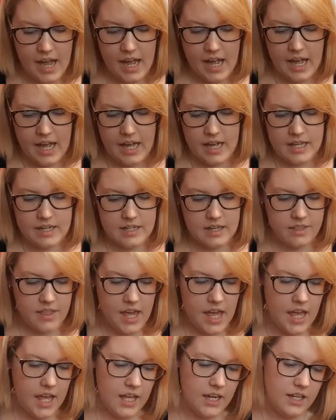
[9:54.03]
And
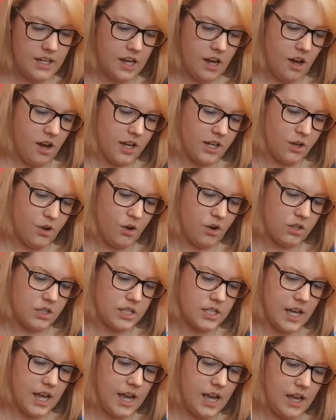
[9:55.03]
then I
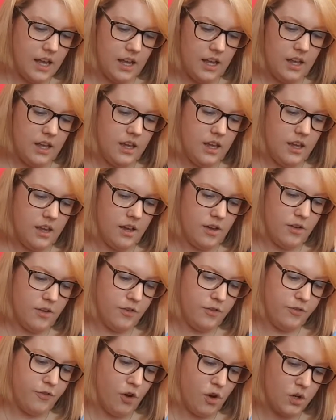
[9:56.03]
got a
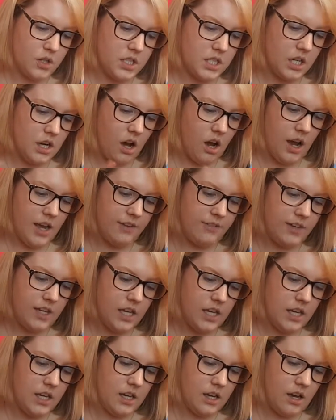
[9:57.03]
Fox and
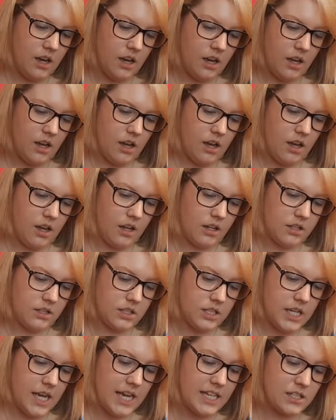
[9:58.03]
Ivy
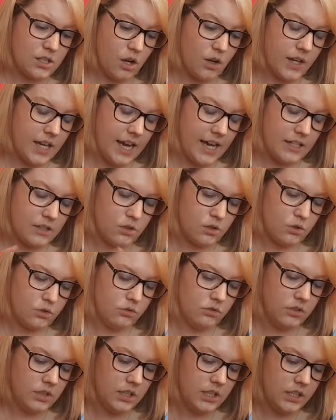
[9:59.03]
Tesco
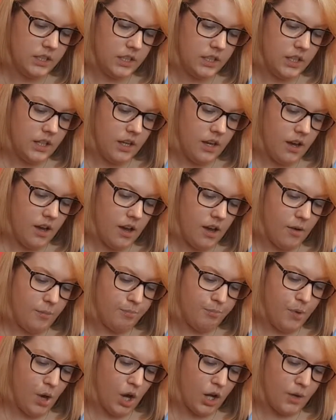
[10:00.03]
candle,
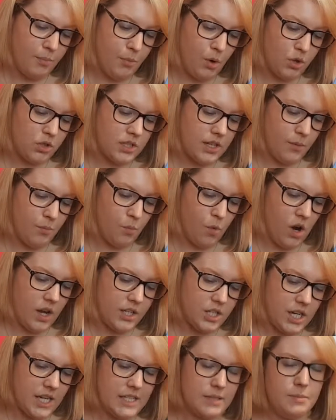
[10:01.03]
bergamot and
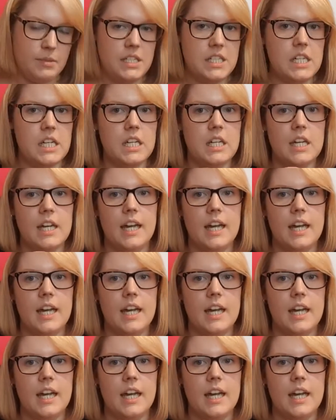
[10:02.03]
white jasmine tin